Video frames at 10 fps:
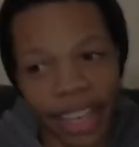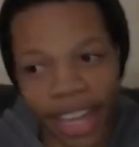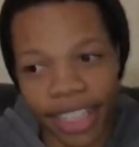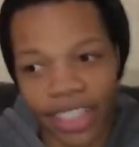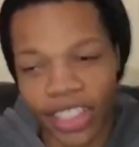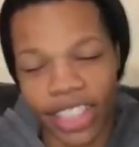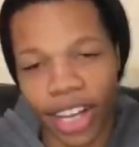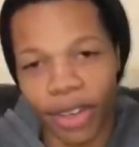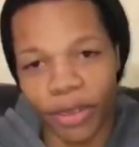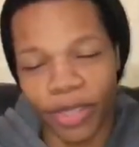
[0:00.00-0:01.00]
that's just
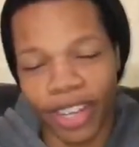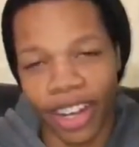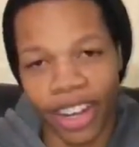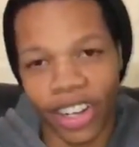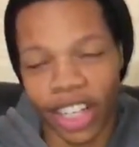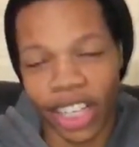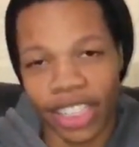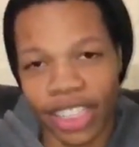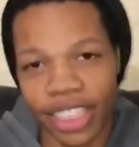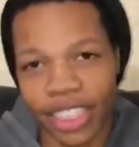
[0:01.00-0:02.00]
how we are.
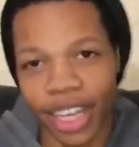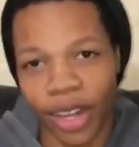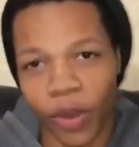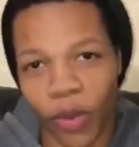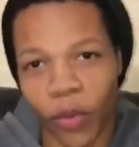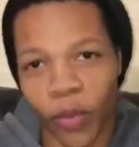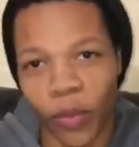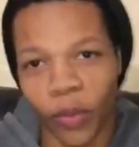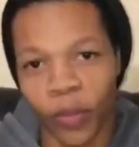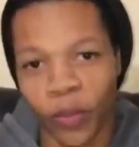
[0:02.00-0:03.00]
That's just how
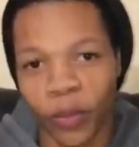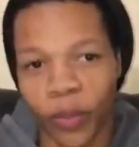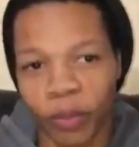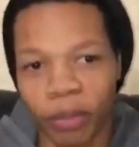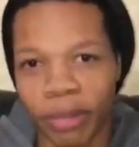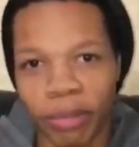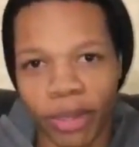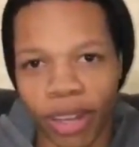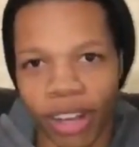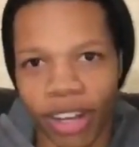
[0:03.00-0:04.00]

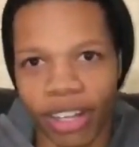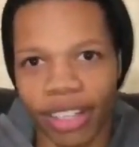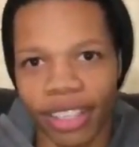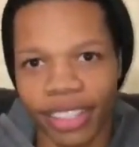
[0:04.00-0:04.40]
people are.